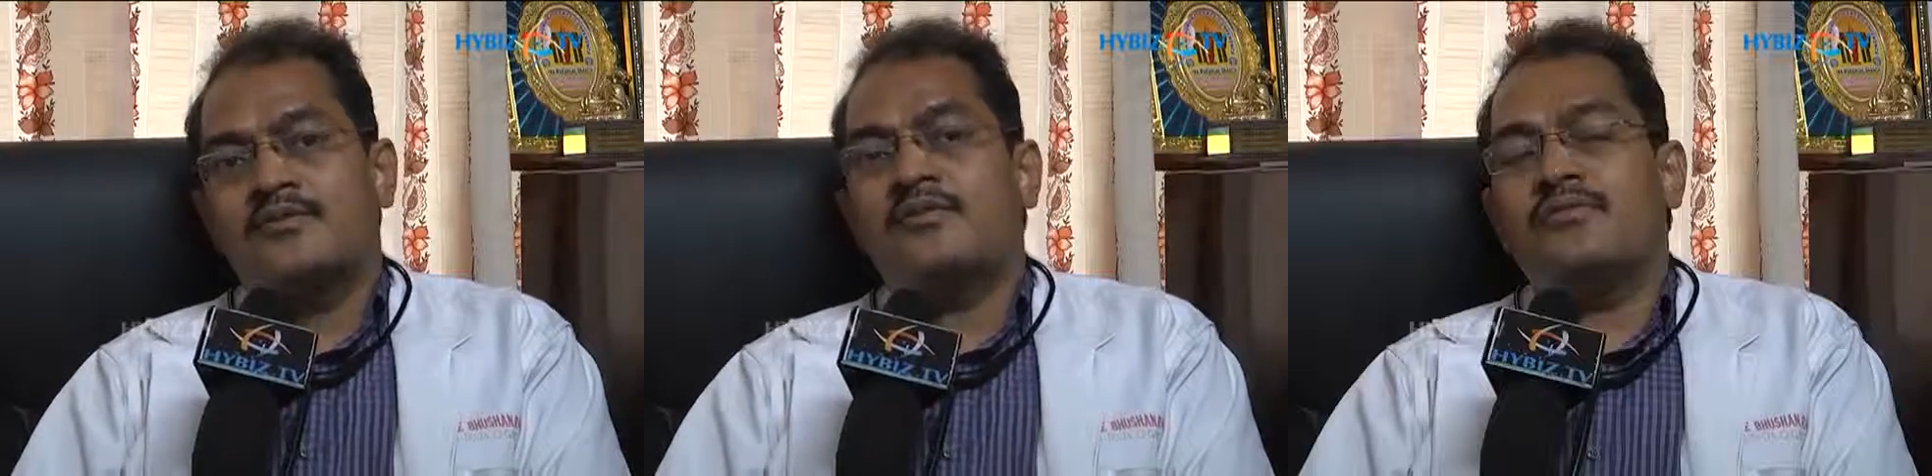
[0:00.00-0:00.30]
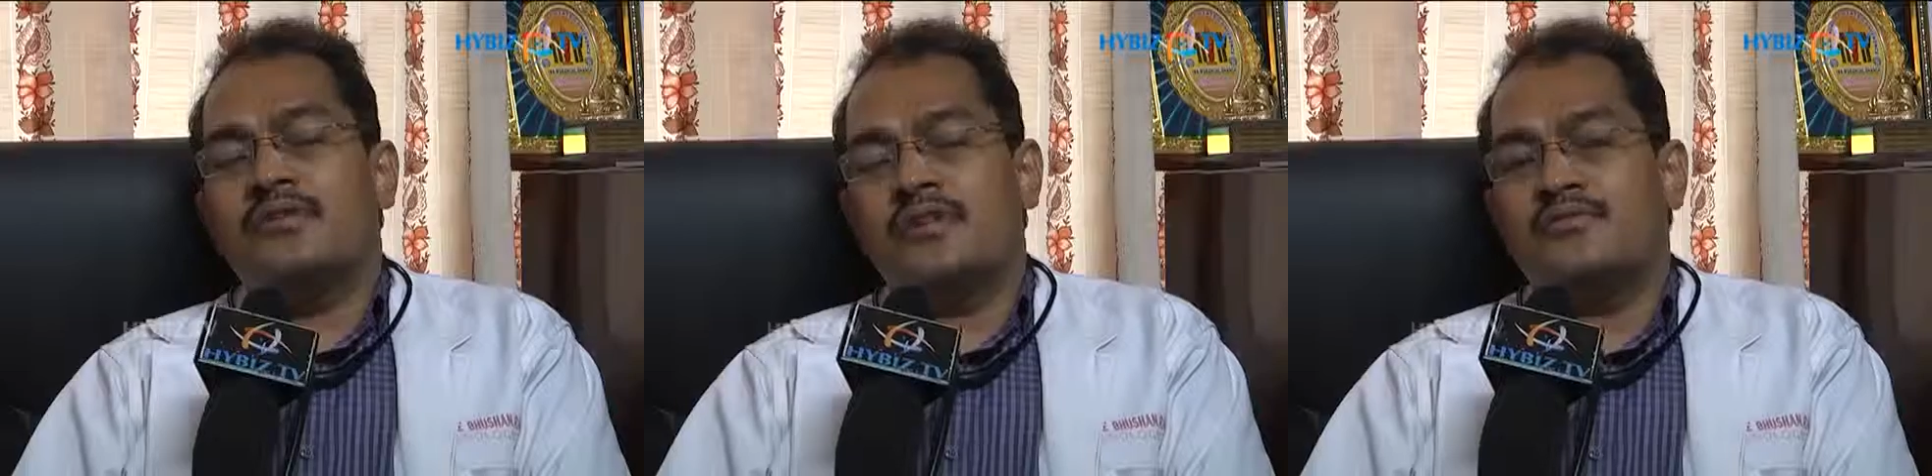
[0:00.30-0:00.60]

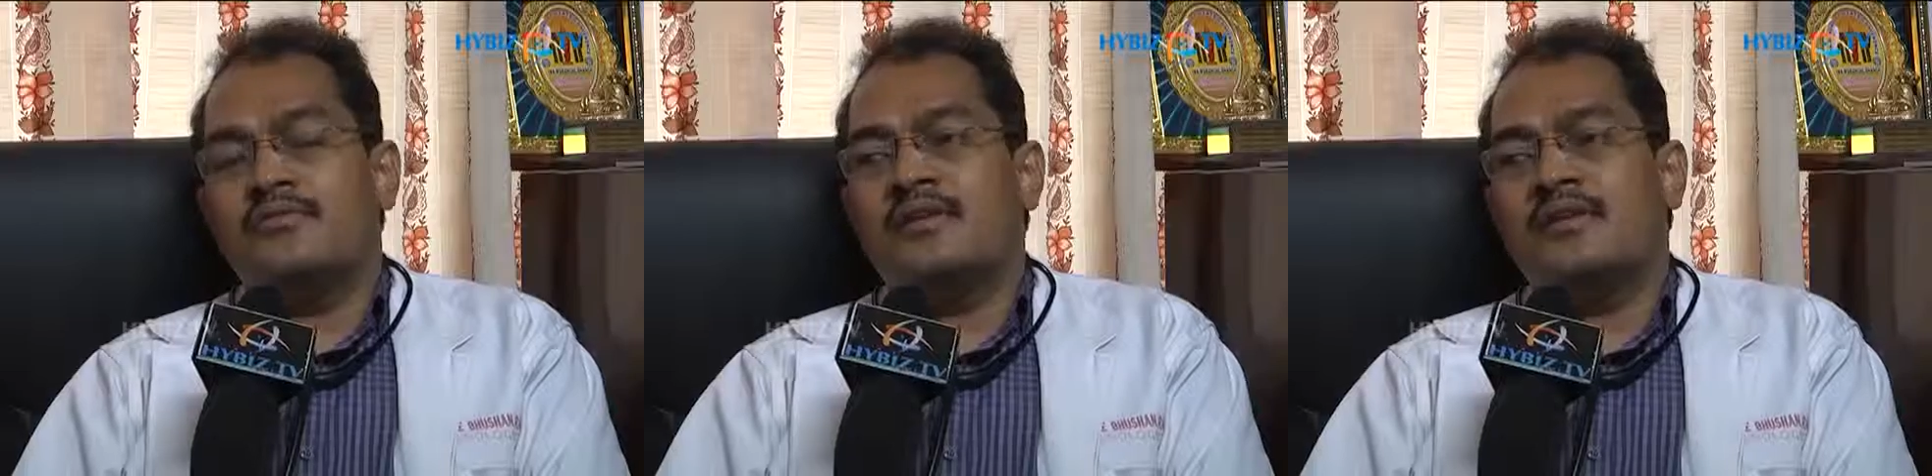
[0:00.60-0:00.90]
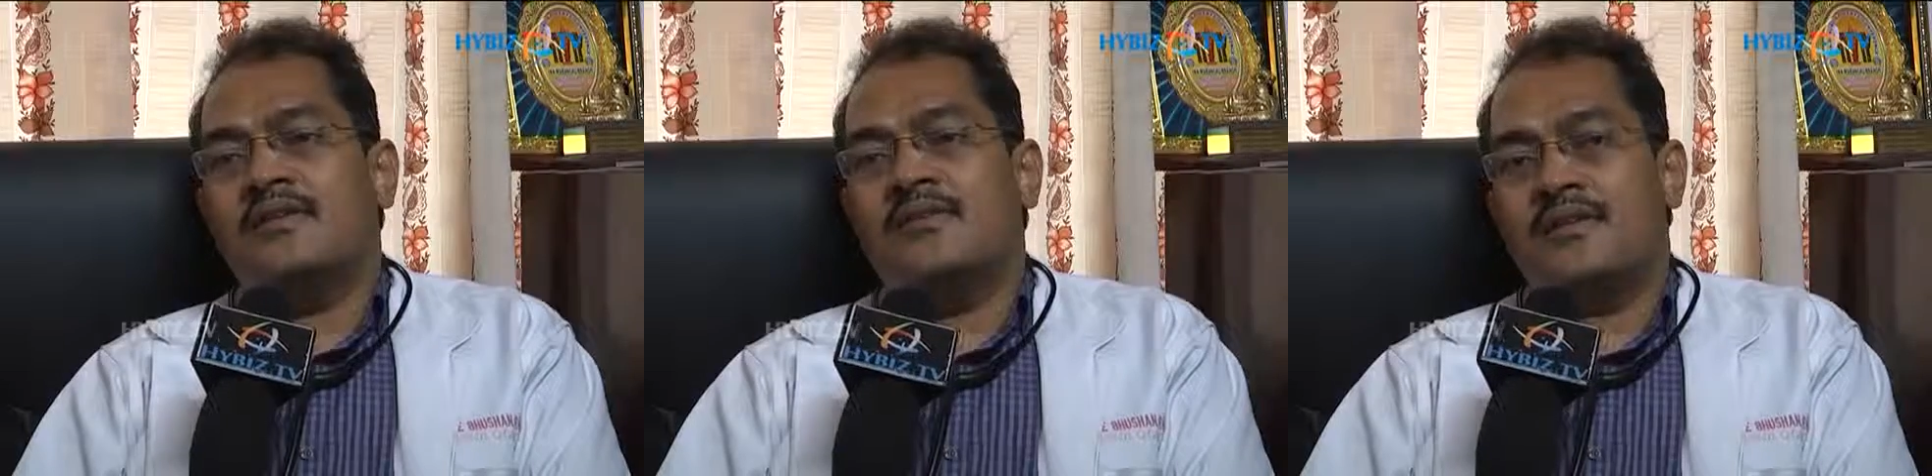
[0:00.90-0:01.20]
So we need to
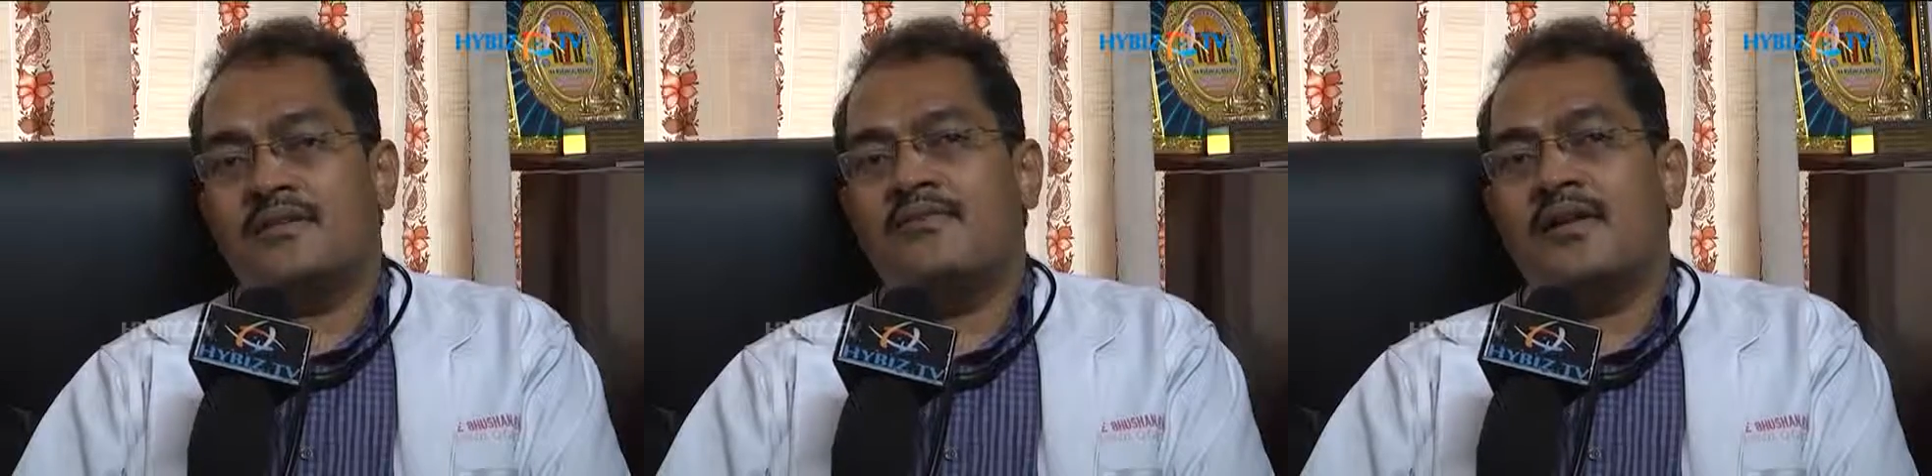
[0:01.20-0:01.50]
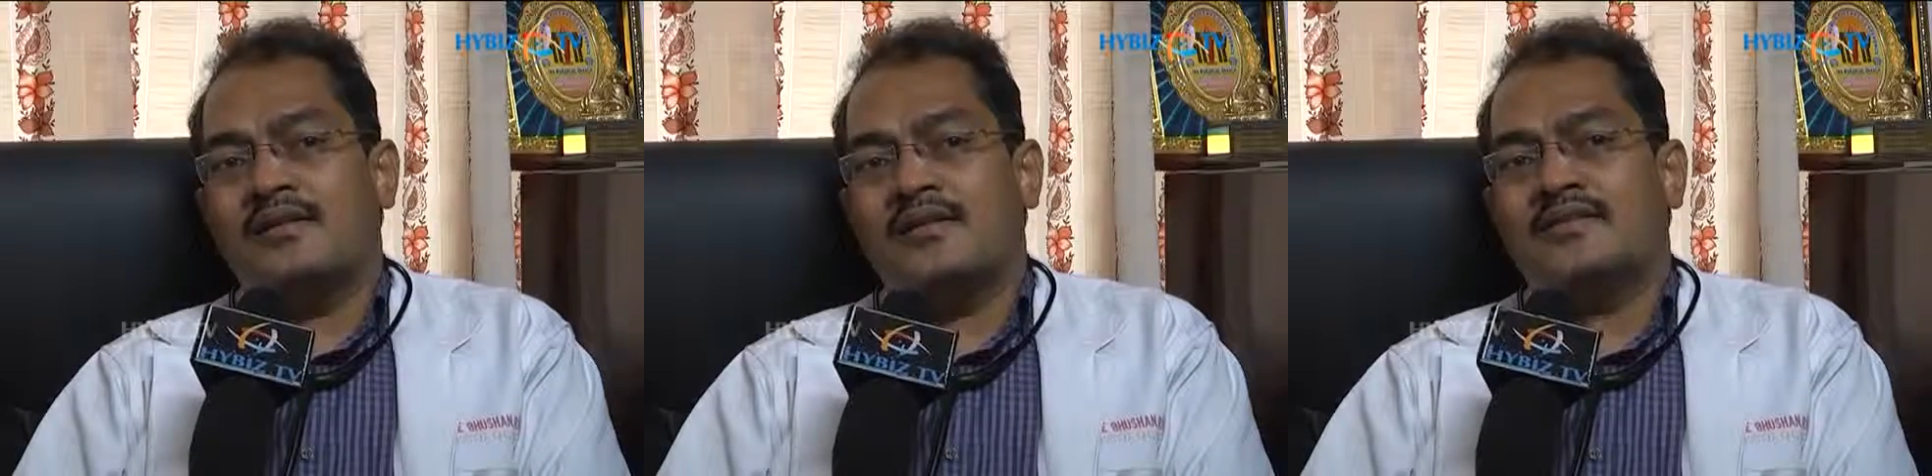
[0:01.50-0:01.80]
be aware of
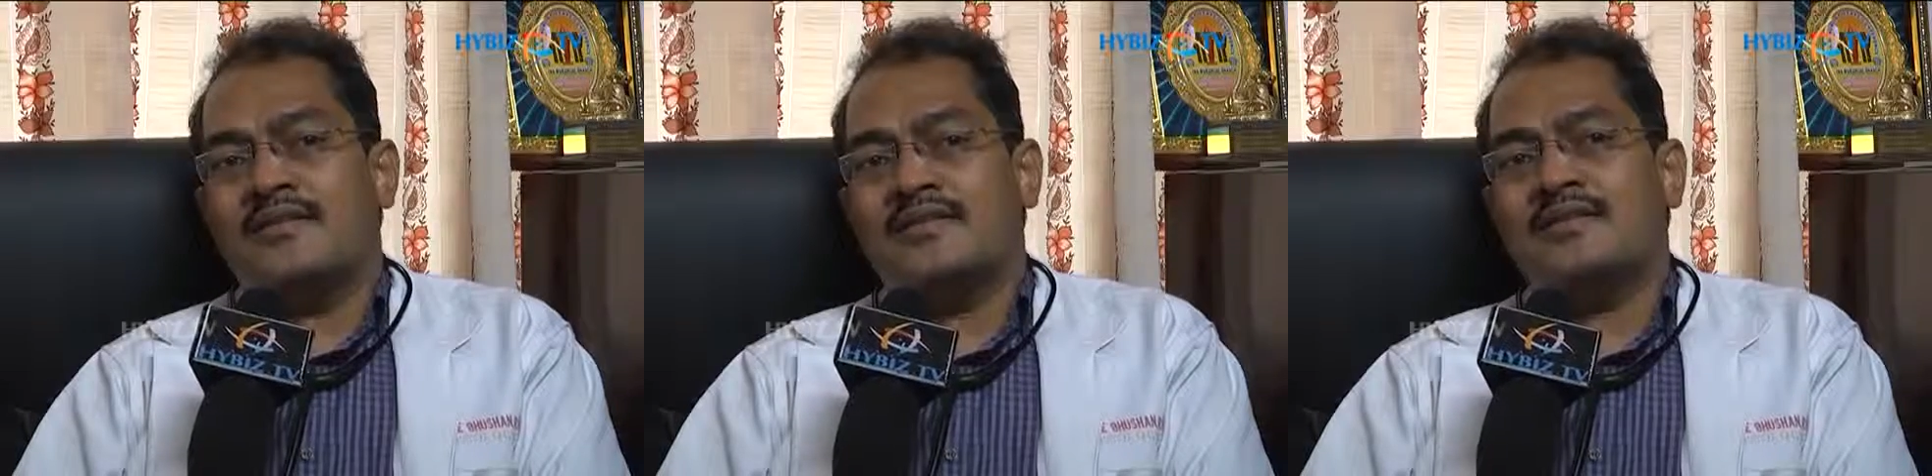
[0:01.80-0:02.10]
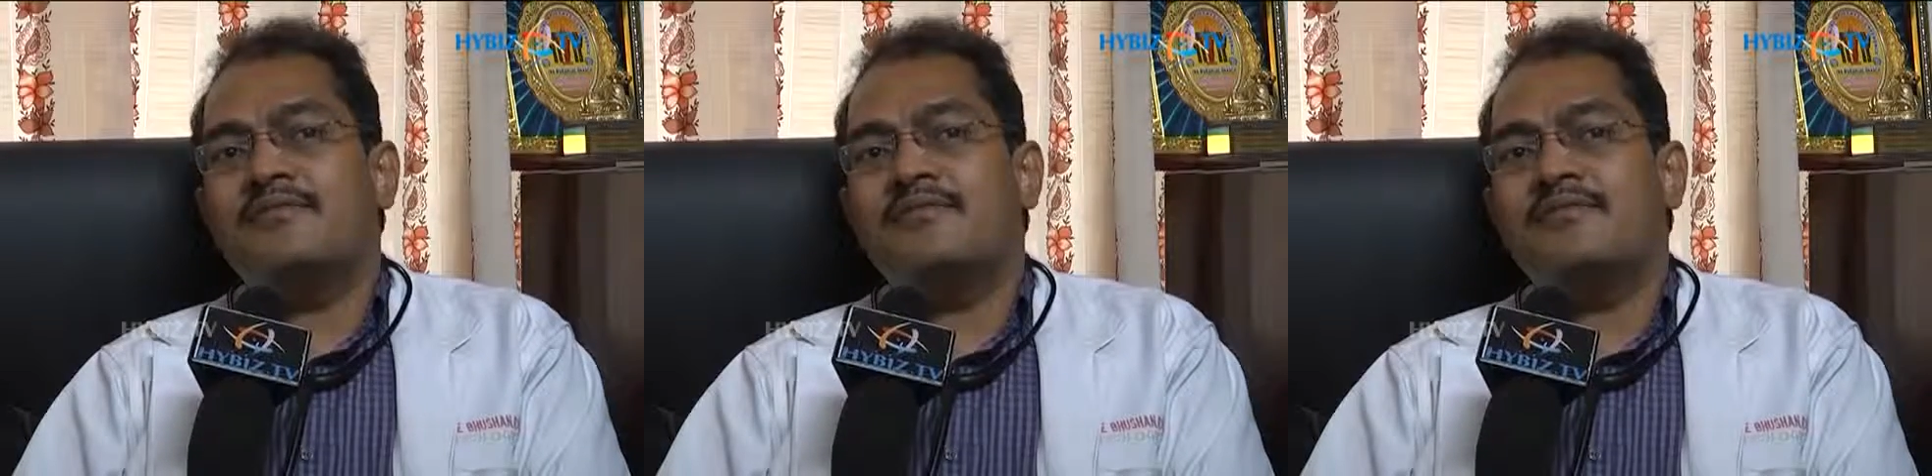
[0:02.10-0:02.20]
all these things,